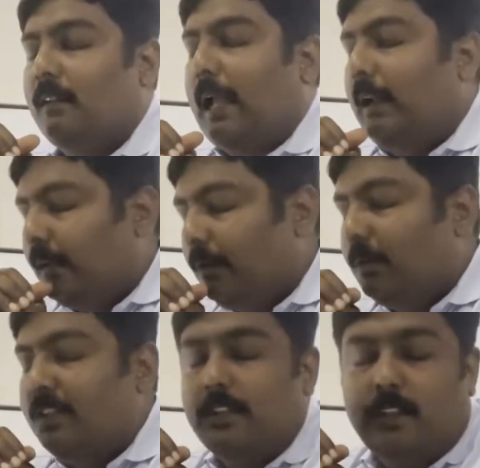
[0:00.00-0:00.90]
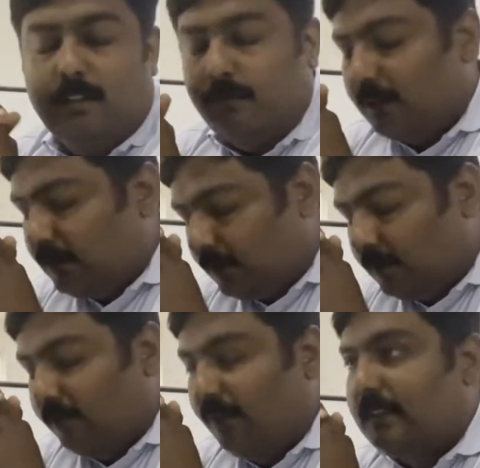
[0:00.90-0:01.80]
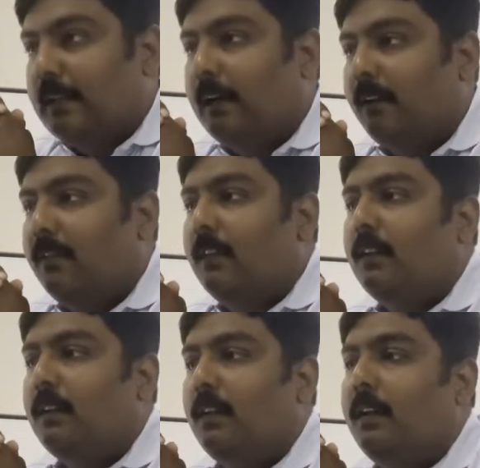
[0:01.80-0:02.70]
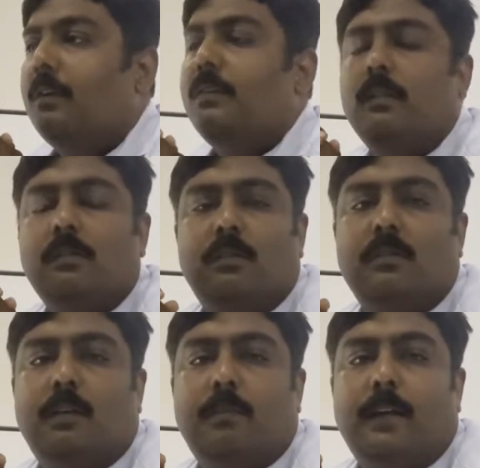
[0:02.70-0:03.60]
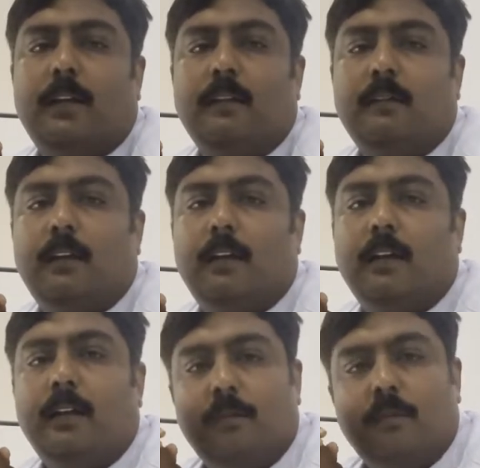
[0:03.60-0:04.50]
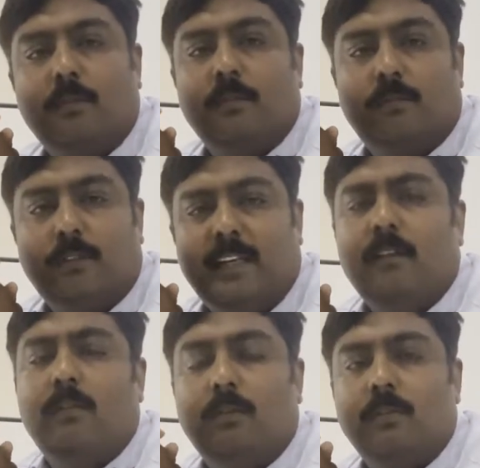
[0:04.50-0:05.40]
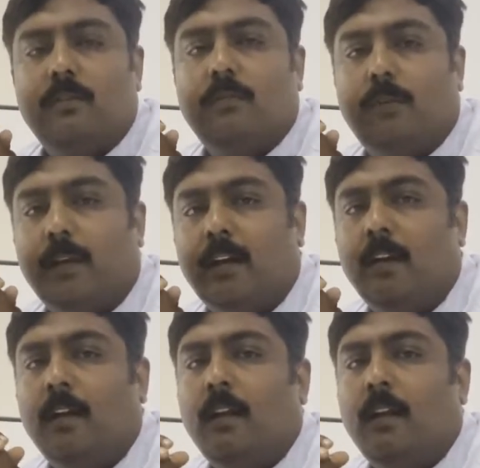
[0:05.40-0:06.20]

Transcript: I'll tell you the journey. First we started with the individual store supplies in 2000 till 2014.